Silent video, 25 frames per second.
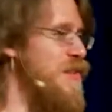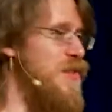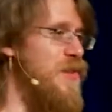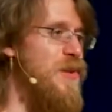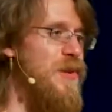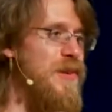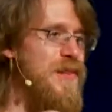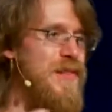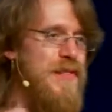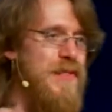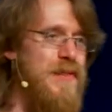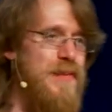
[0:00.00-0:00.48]

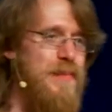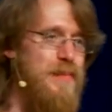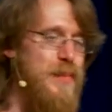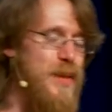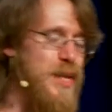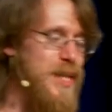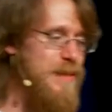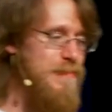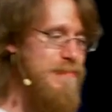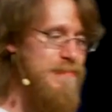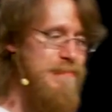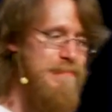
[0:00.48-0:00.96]
source,
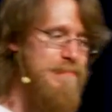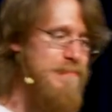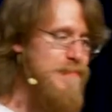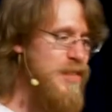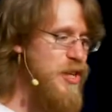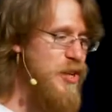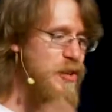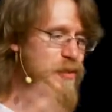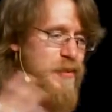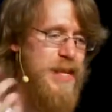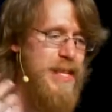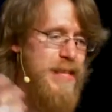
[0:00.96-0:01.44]
but
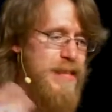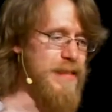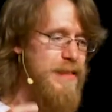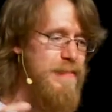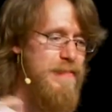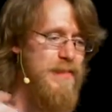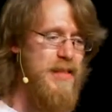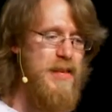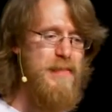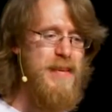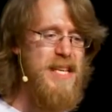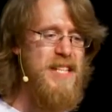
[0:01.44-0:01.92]
in
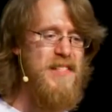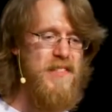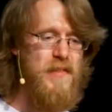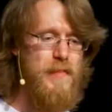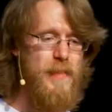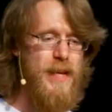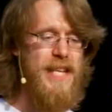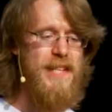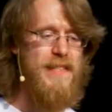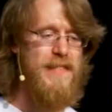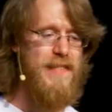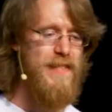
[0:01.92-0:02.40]
the meat
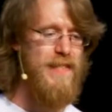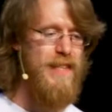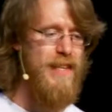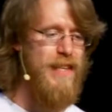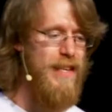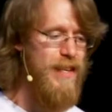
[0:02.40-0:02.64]
space.